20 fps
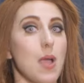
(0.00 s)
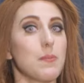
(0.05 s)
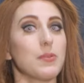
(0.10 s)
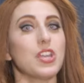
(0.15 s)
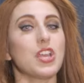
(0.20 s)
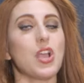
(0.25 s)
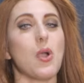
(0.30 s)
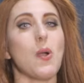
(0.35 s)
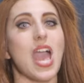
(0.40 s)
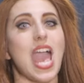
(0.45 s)
I'm
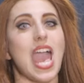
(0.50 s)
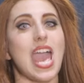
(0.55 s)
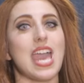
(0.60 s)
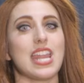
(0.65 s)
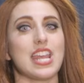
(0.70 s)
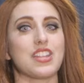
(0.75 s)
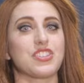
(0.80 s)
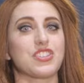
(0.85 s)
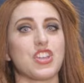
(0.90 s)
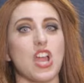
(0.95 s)
gonna go
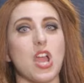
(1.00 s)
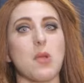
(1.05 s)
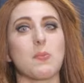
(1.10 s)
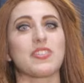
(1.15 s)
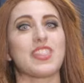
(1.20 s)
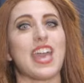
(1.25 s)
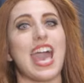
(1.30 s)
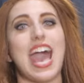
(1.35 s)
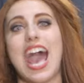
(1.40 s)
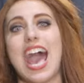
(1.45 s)
ahead and start
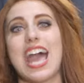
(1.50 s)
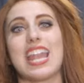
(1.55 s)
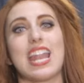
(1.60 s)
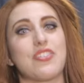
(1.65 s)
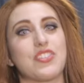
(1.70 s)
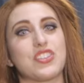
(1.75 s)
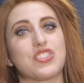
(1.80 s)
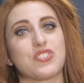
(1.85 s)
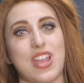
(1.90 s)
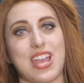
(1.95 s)
with the hat
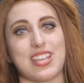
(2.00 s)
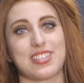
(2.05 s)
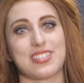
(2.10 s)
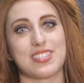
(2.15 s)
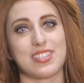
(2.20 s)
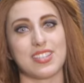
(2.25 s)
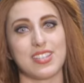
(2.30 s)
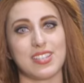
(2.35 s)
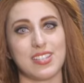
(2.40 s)
and the dress.